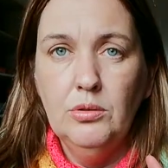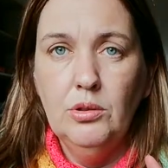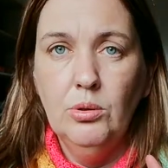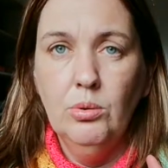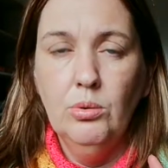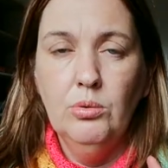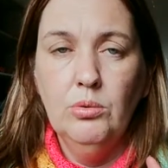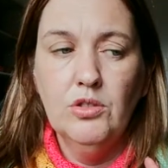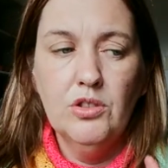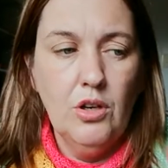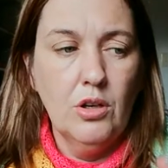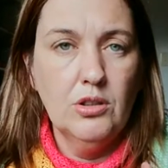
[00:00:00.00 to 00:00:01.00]
your
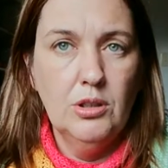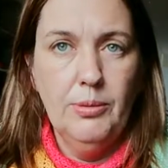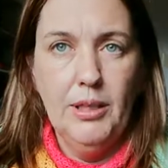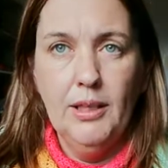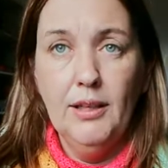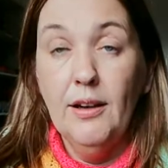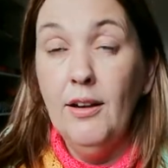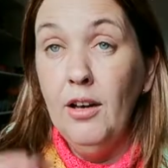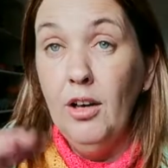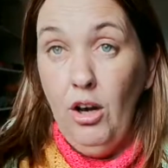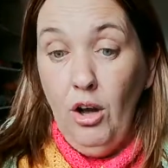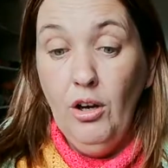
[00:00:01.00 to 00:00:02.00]
sock to be. A
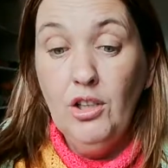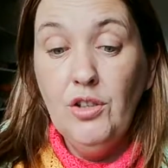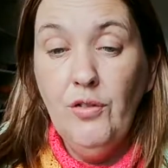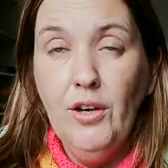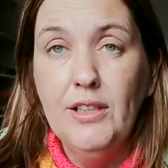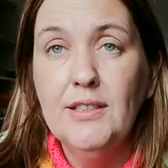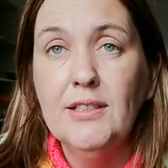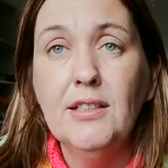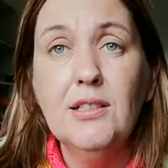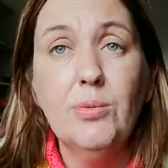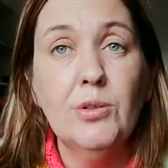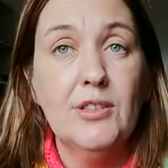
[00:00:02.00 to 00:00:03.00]
large, for
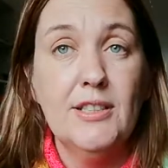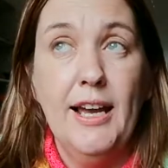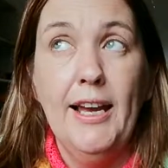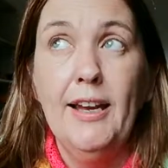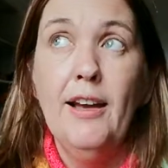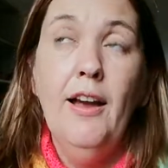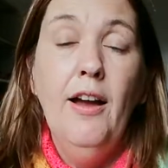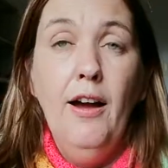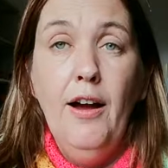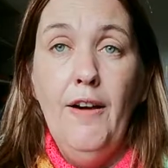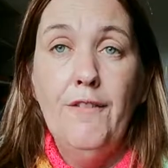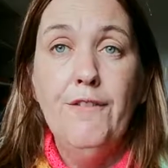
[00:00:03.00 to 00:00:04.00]
instance, will take
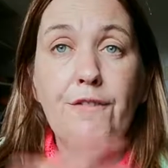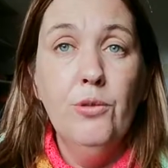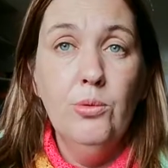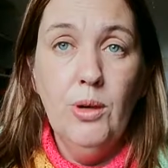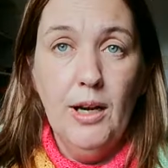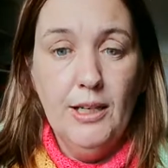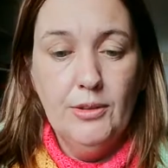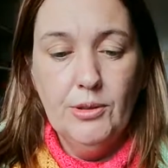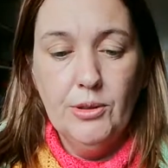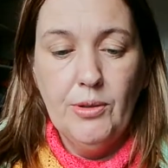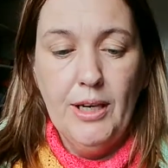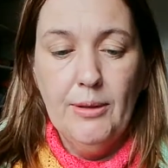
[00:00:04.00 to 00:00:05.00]
400
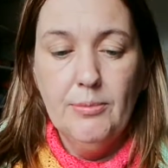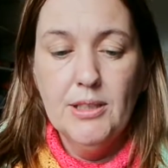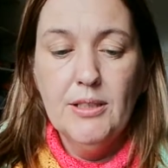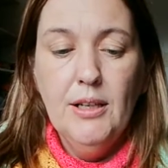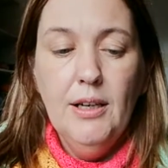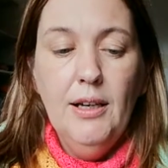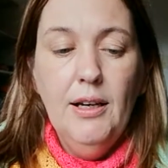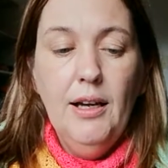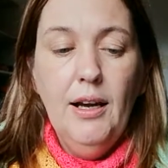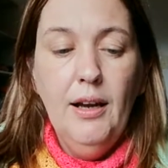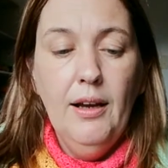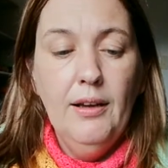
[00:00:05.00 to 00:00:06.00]

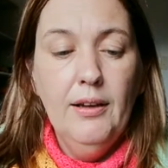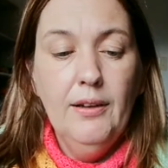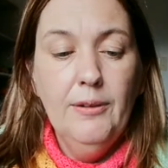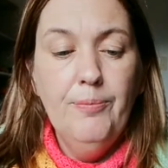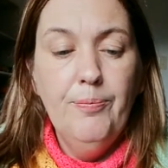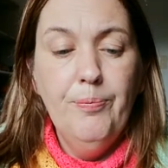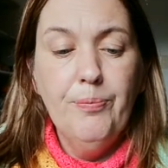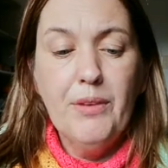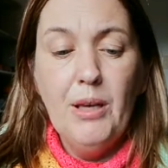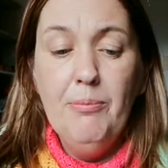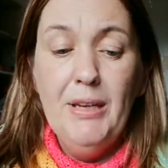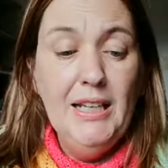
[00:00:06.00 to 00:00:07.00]
grams.
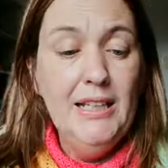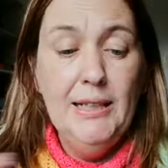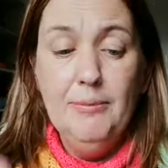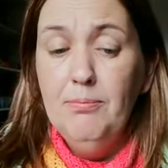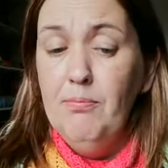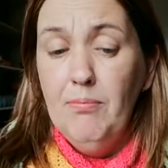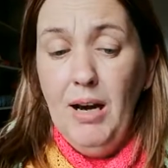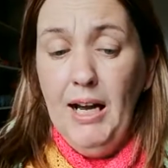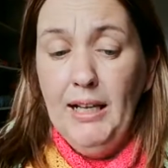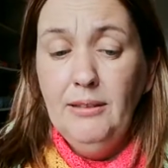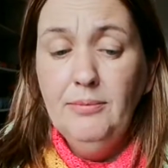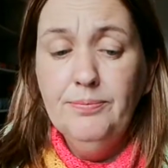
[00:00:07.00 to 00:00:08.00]
Medium,
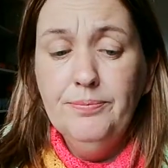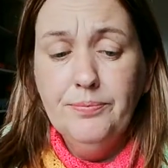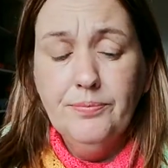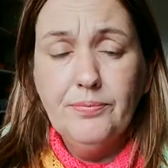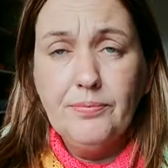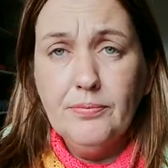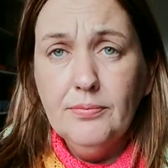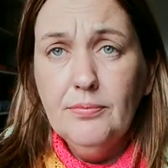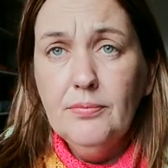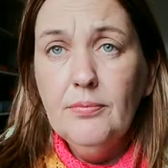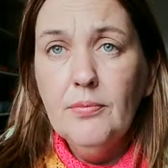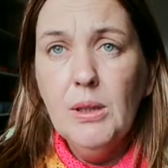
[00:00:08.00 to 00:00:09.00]
mine,
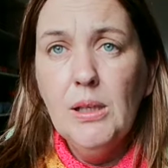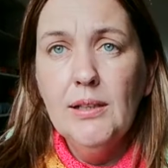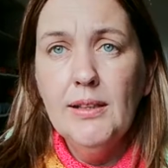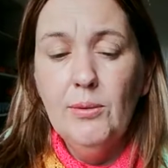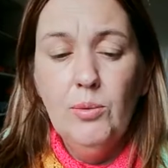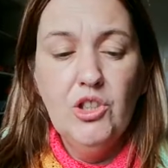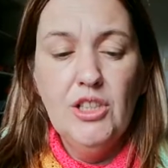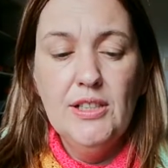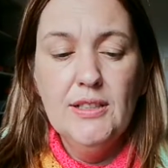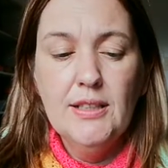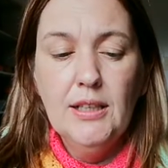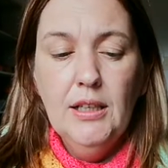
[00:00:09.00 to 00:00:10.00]
which
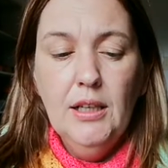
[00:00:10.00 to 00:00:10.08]
is